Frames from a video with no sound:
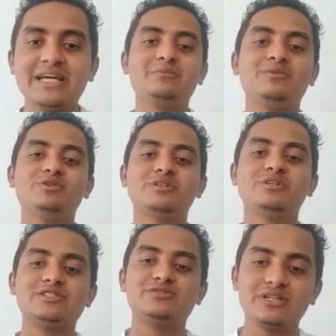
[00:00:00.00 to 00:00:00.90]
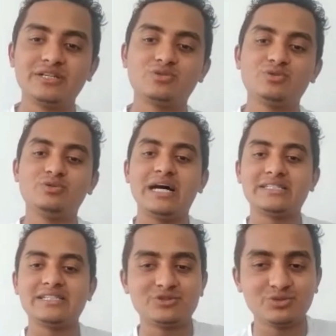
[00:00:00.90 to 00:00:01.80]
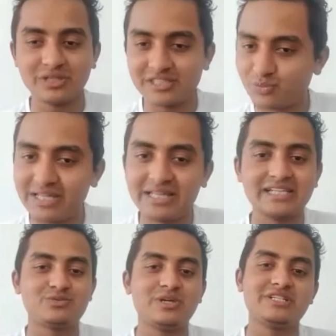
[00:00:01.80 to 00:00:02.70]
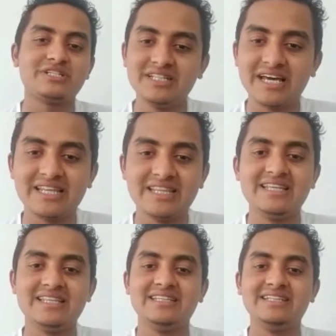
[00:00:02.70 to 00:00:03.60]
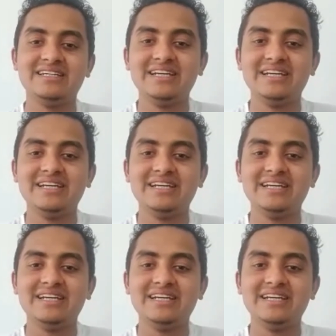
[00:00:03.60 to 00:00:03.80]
I'm going to transfer it to Achis, who has one last question, and then